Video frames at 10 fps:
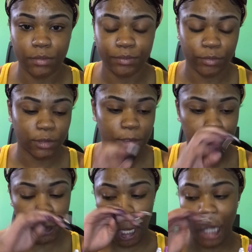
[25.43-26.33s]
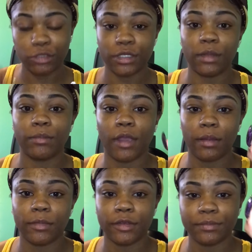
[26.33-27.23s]
with this hydrating
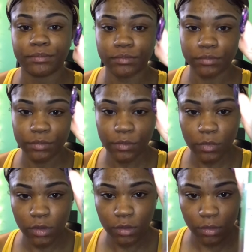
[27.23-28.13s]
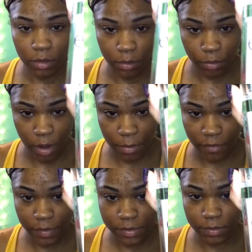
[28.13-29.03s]
primer. I'm gonna prime my
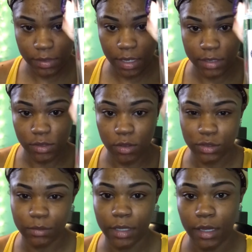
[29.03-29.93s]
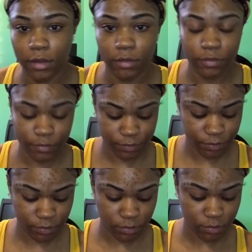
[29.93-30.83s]
face with that. It's also by e.l.f.
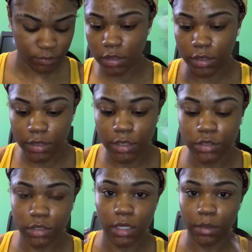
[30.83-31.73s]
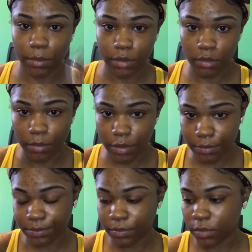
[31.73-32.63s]
Let that dry up a little bit.
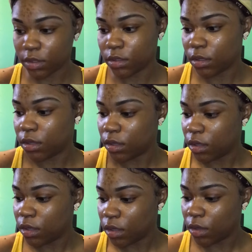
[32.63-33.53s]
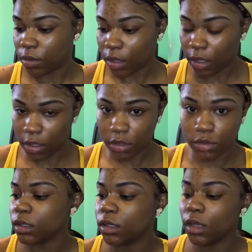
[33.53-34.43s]
Okay.
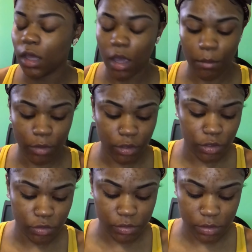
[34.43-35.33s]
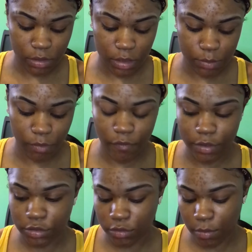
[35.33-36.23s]
I'm gonna use the NYX
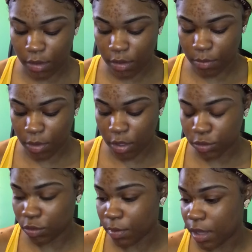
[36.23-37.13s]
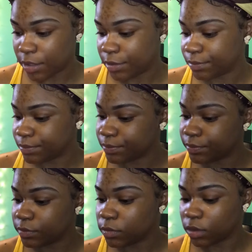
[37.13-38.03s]
Professional Makeup Contour Palette
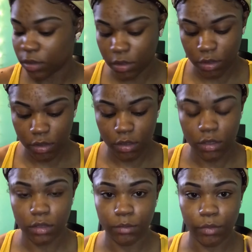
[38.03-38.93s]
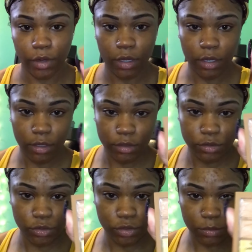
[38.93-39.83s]
right here
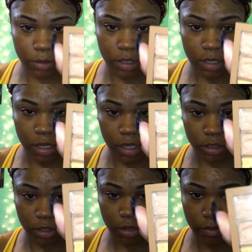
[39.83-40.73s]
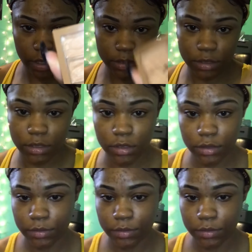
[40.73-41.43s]
to do some color correcting.